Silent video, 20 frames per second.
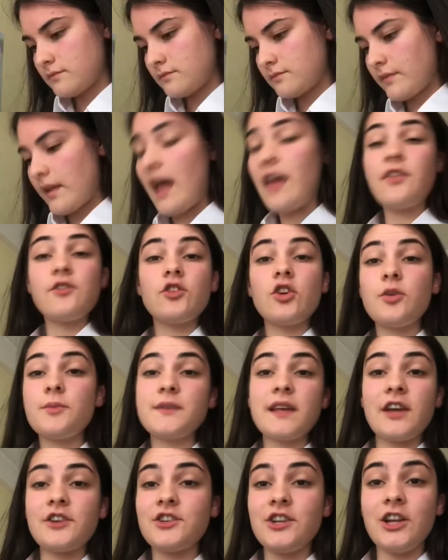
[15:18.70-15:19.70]
And the rooms
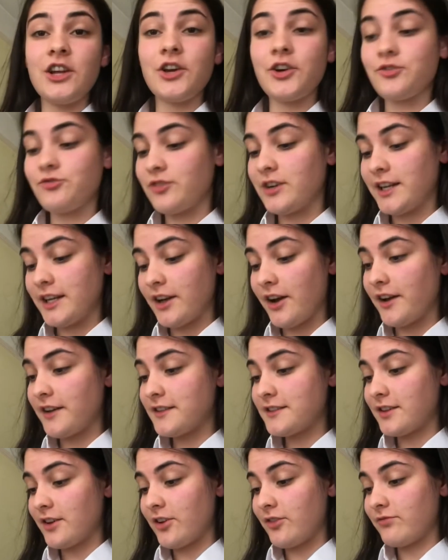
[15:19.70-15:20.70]
actually look really nice,
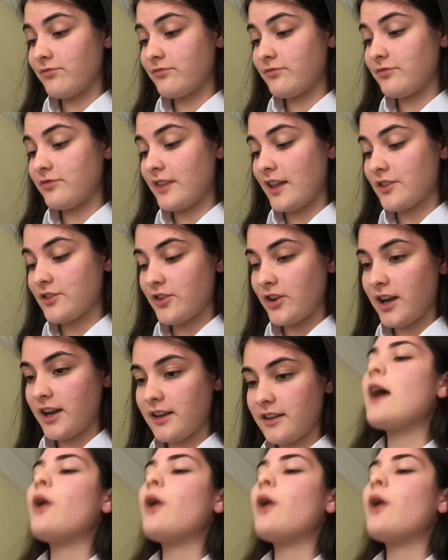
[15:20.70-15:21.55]
so that's great.